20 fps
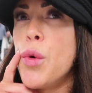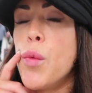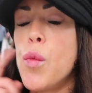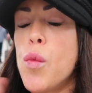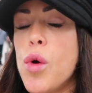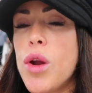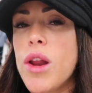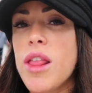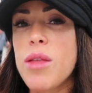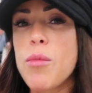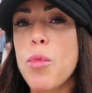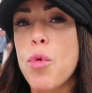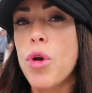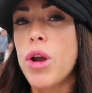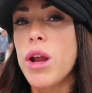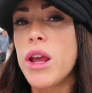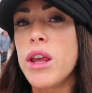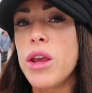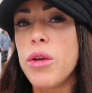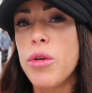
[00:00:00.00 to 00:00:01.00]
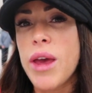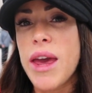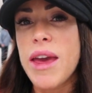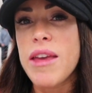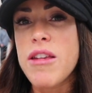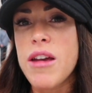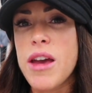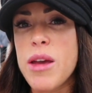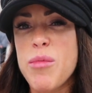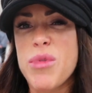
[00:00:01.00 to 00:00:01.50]
one in the morning
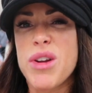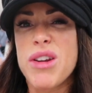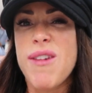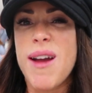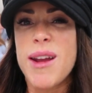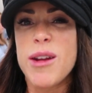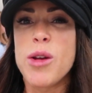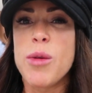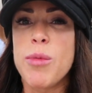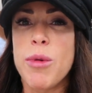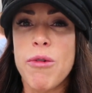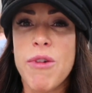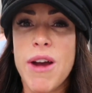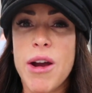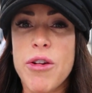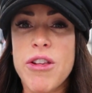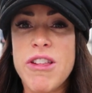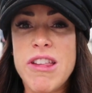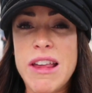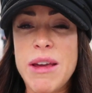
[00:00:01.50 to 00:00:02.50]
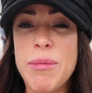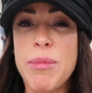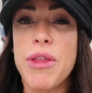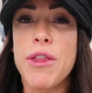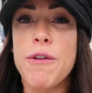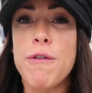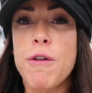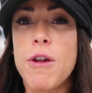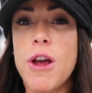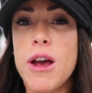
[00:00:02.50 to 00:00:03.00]
UK time but I've had a couple of hours sleep
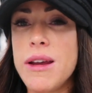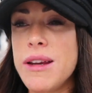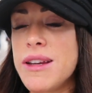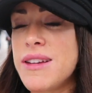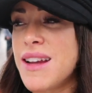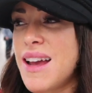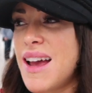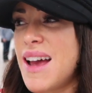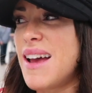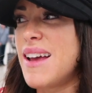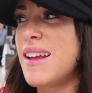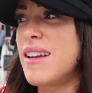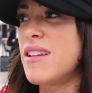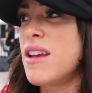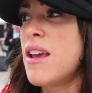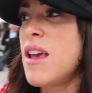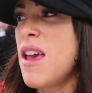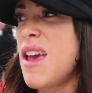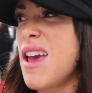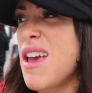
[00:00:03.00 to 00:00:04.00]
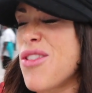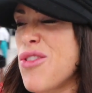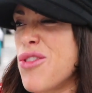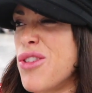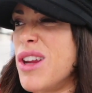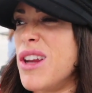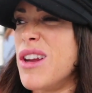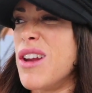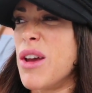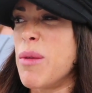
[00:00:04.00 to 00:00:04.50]
on the flight and it's
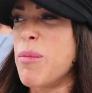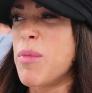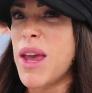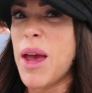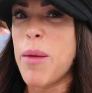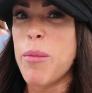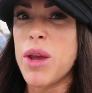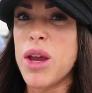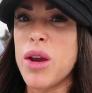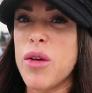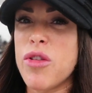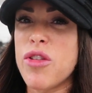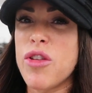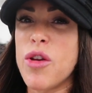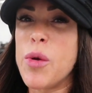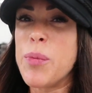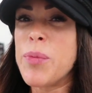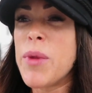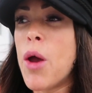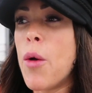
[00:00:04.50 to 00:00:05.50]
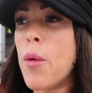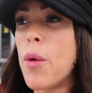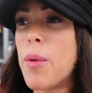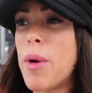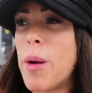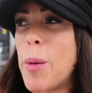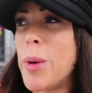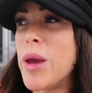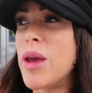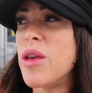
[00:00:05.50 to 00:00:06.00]
only 9pm here so we'll
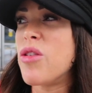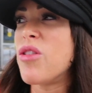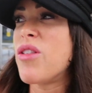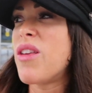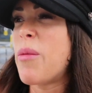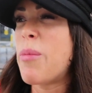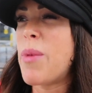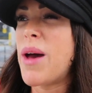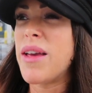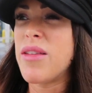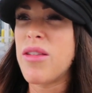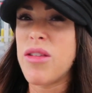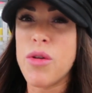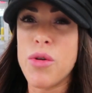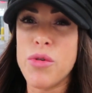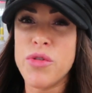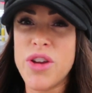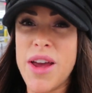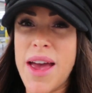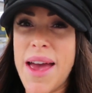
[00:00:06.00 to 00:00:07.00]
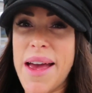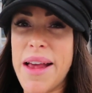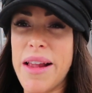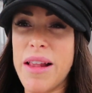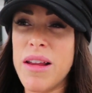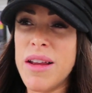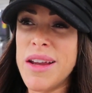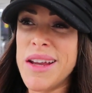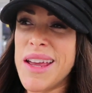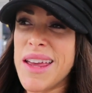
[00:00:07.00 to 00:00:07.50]
probably just get back to the
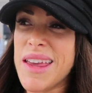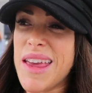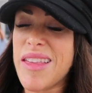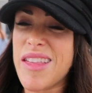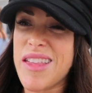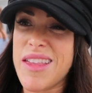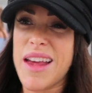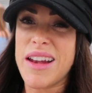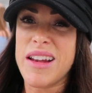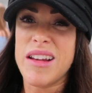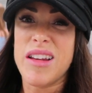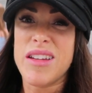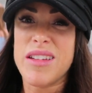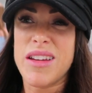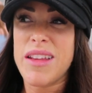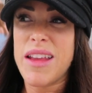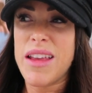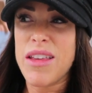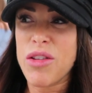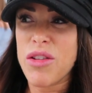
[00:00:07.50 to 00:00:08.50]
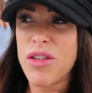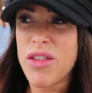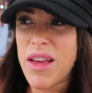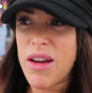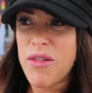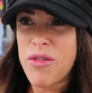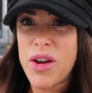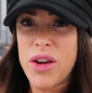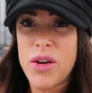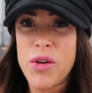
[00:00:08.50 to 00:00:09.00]
hotel, get settled and then just
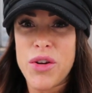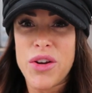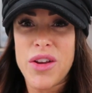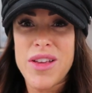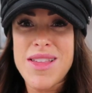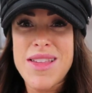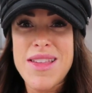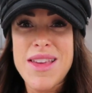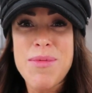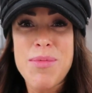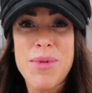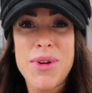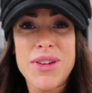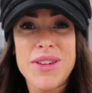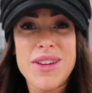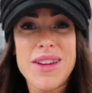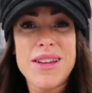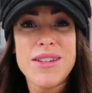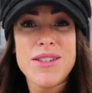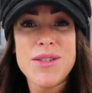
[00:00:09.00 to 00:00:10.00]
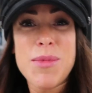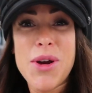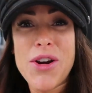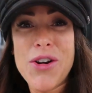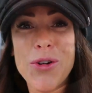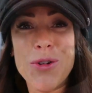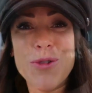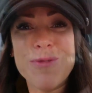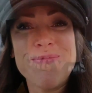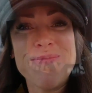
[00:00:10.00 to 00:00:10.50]
have a good night's sleep until
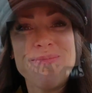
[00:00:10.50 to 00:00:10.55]
tomorrow.